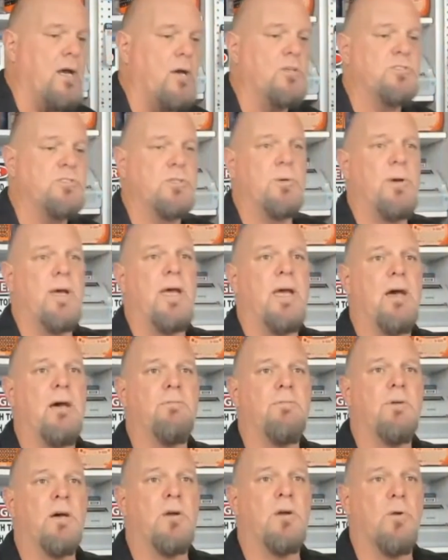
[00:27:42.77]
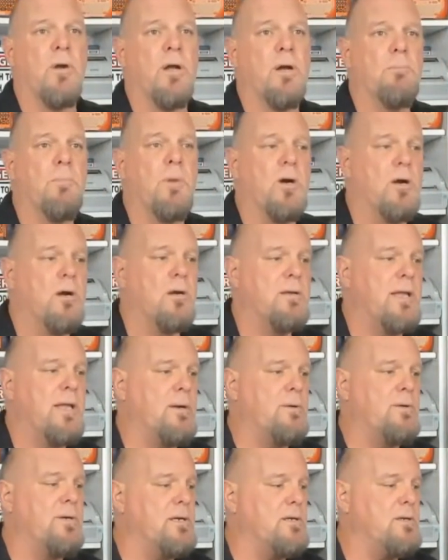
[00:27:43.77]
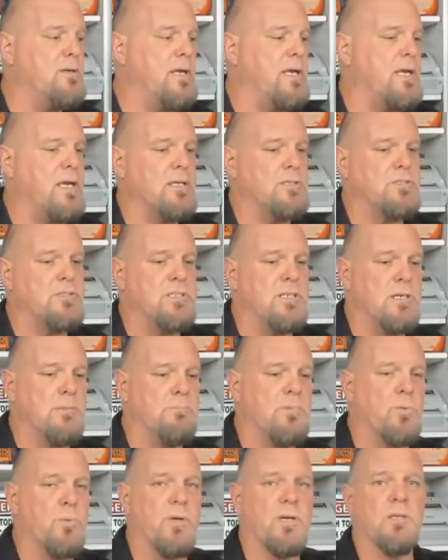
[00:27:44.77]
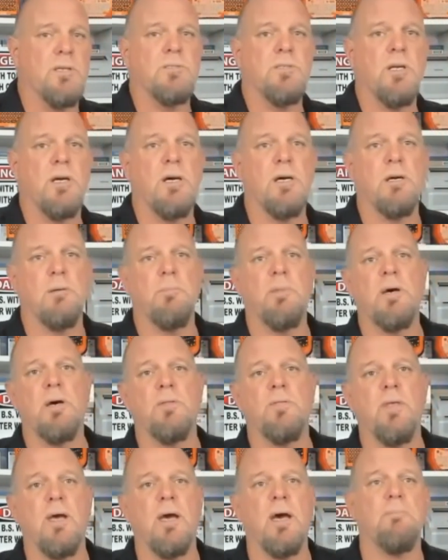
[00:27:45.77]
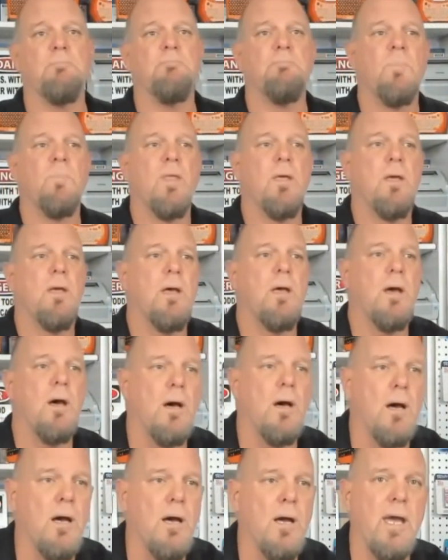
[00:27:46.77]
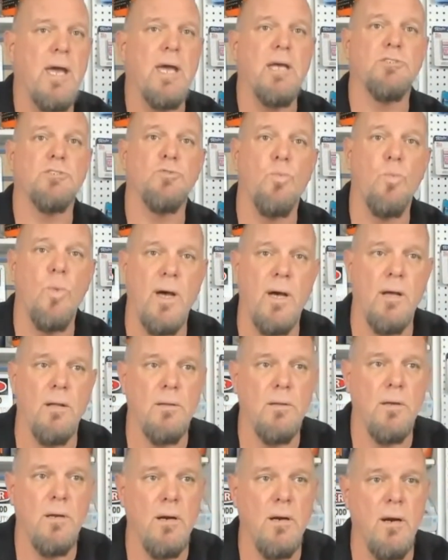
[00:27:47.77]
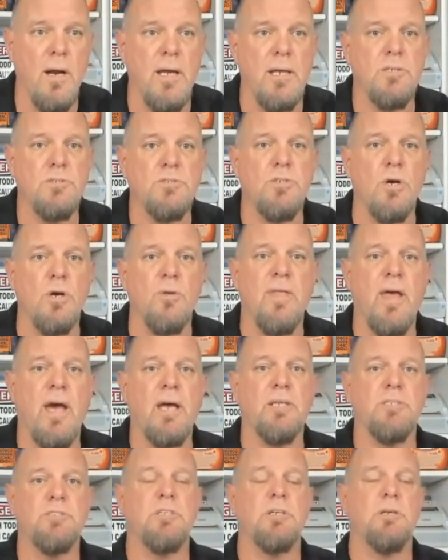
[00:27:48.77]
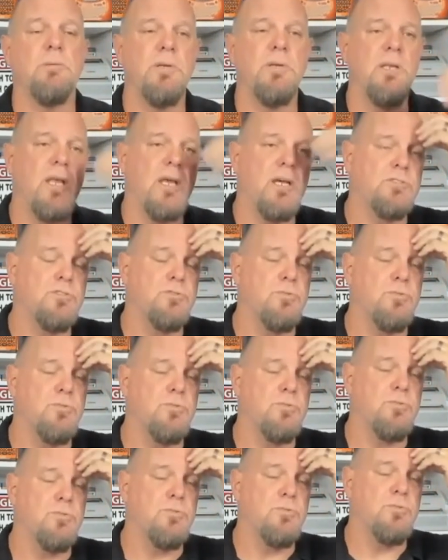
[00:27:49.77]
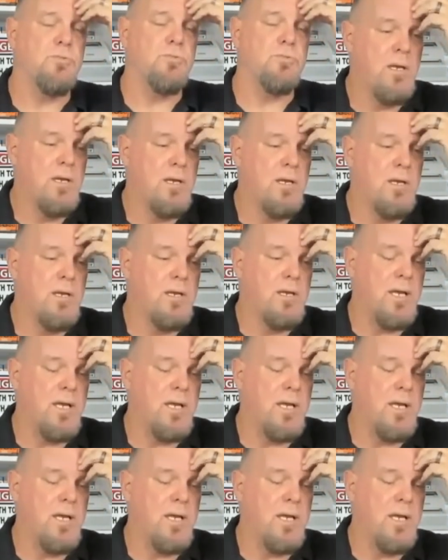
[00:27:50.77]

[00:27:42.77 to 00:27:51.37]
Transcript: also have a ground bar down here. You can't see it, but we're going to talk about that as well. All right. So that is going to be next week. Kelly,